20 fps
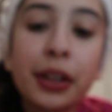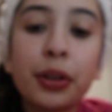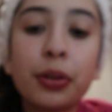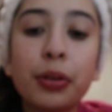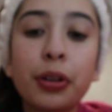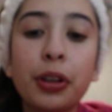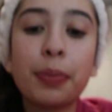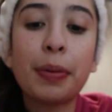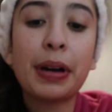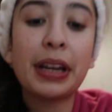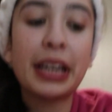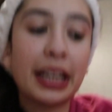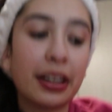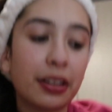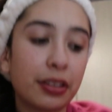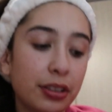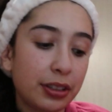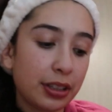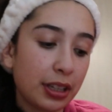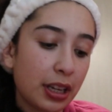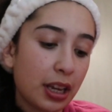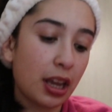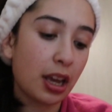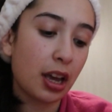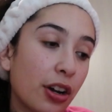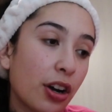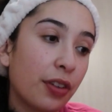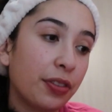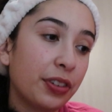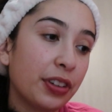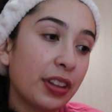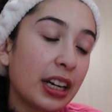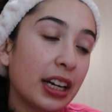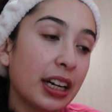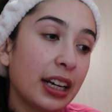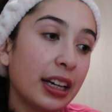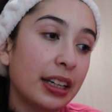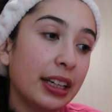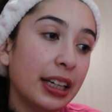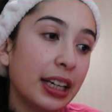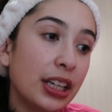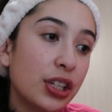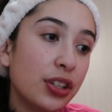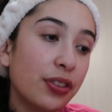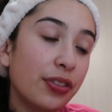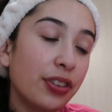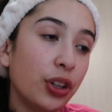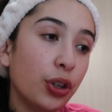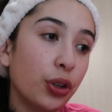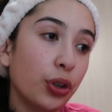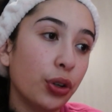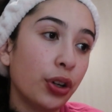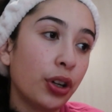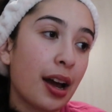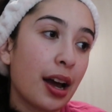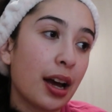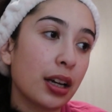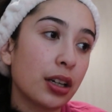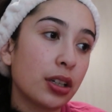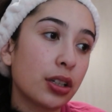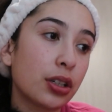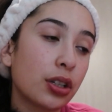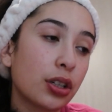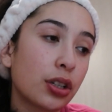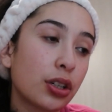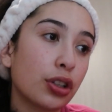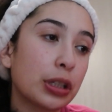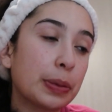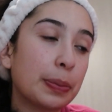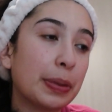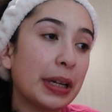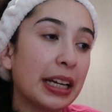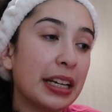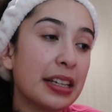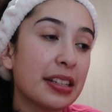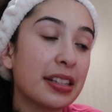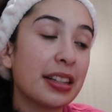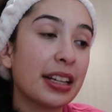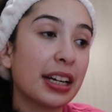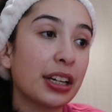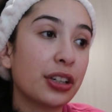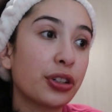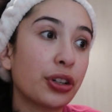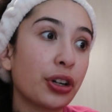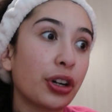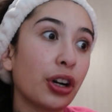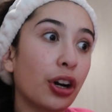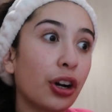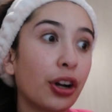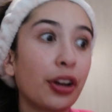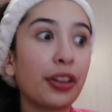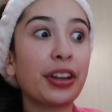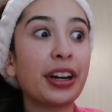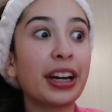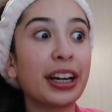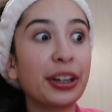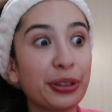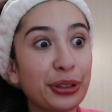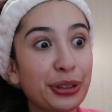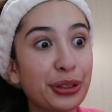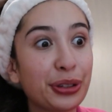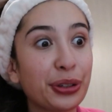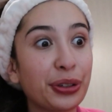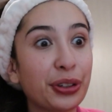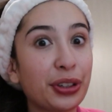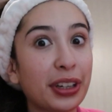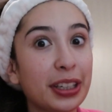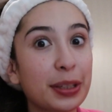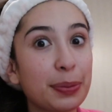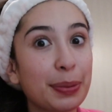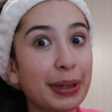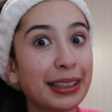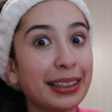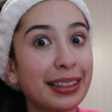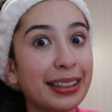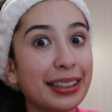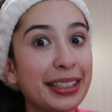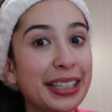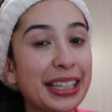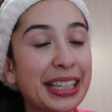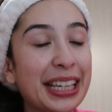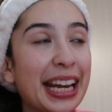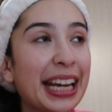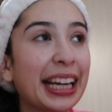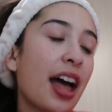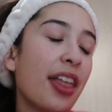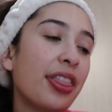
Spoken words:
with my nails. After that I had an interview at this place and that took longer than I also expected it to take,